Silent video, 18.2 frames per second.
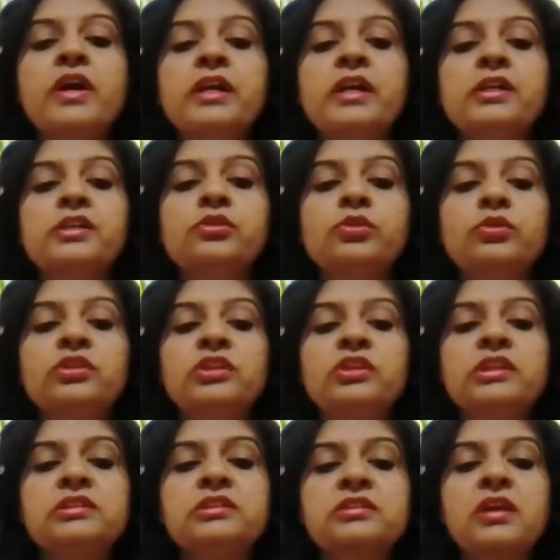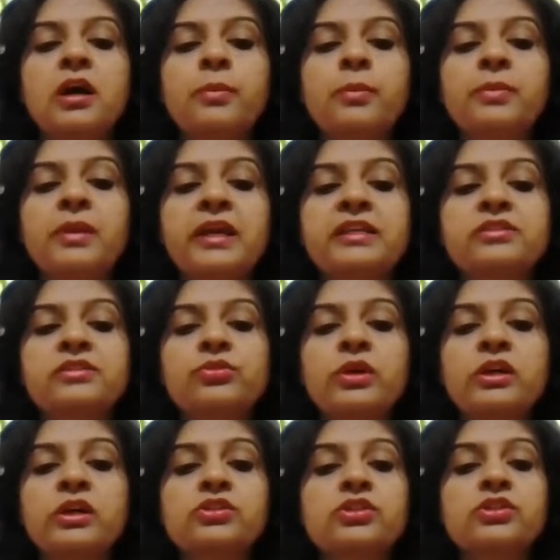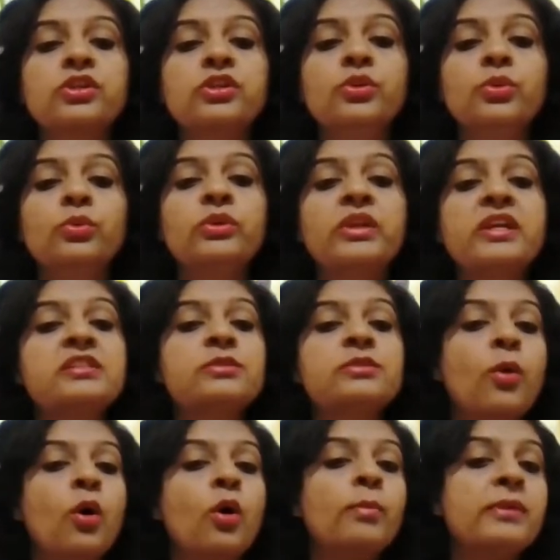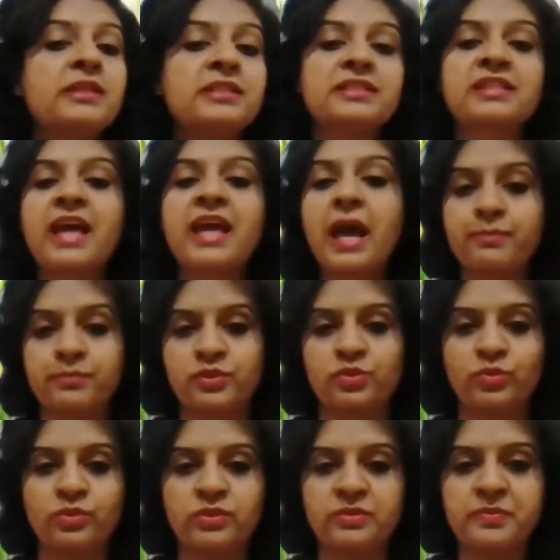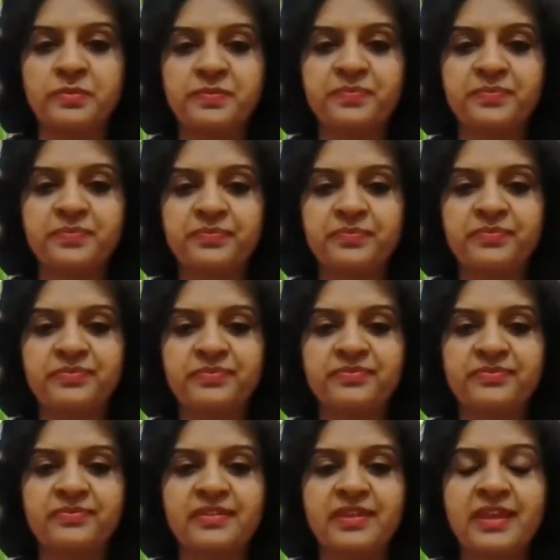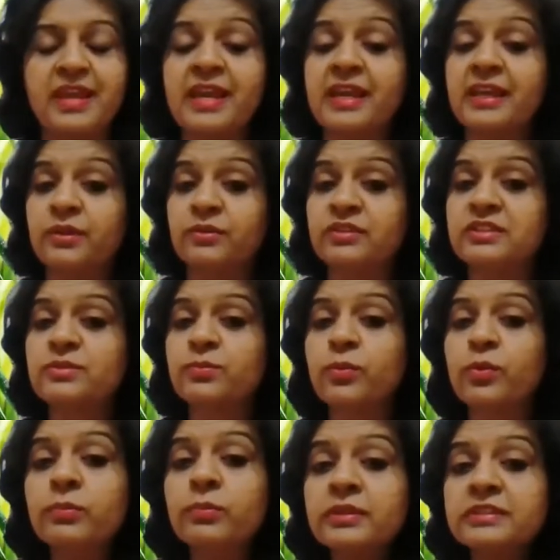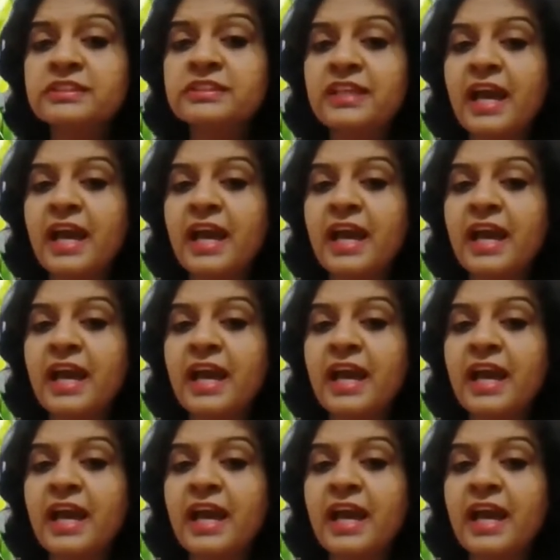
into this cup-like structure known as Bowman's capsule. Now, this Bowman's